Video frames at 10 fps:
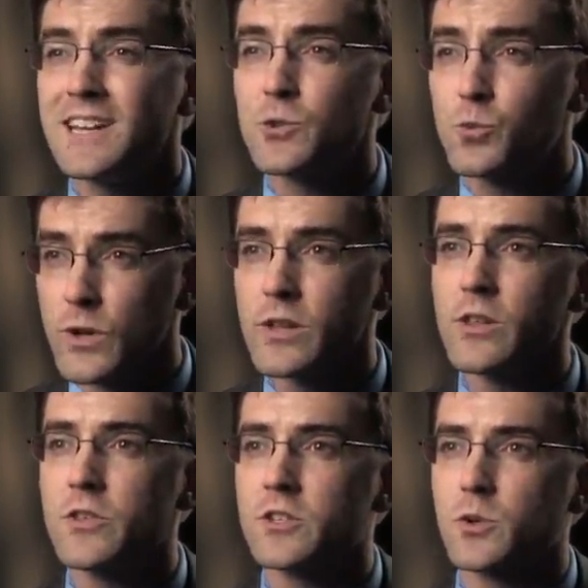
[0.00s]
is
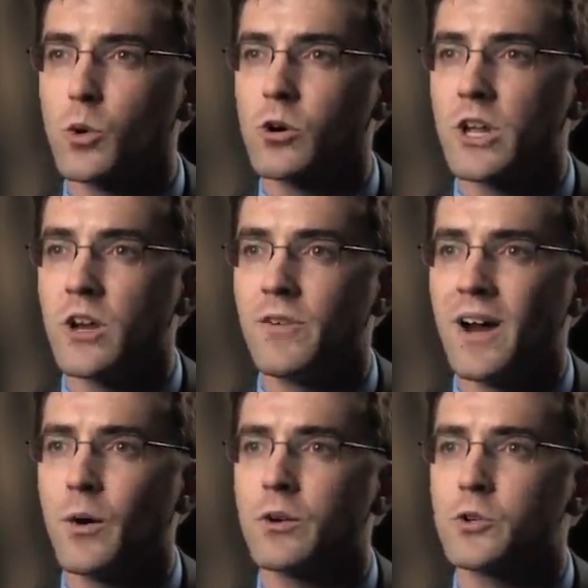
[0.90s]
really the story of
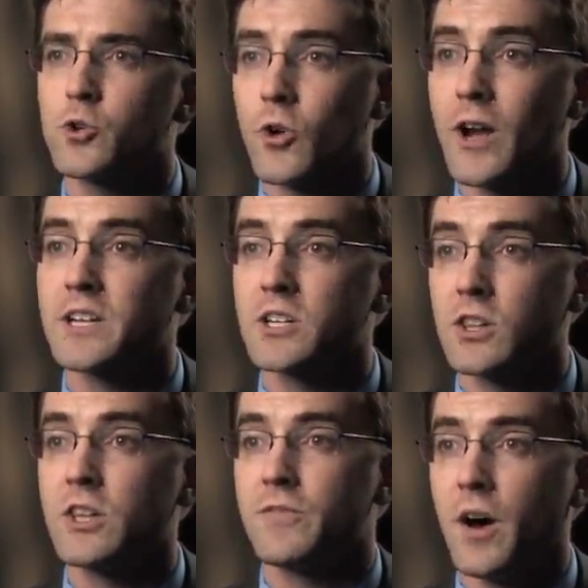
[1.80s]
our trying to
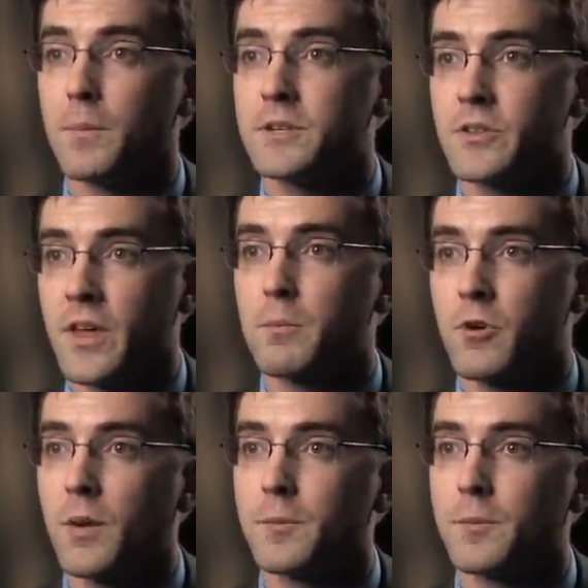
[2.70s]
live up to that